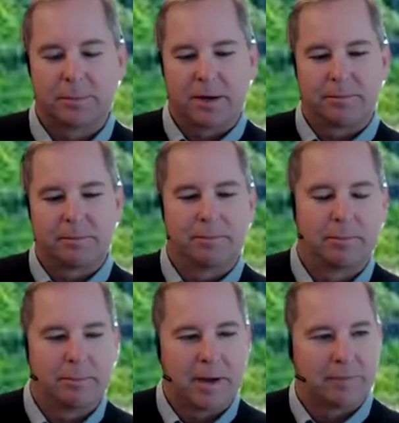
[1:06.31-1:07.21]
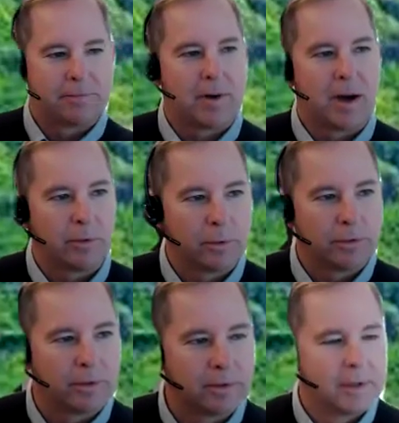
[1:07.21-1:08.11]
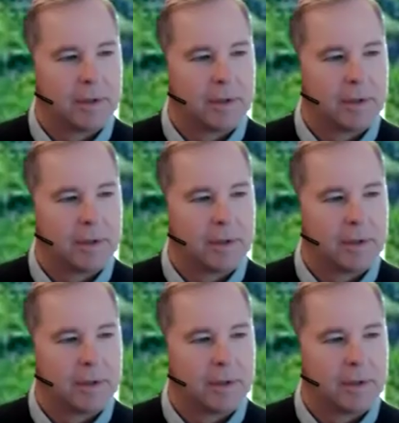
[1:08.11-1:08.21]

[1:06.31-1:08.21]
My father was a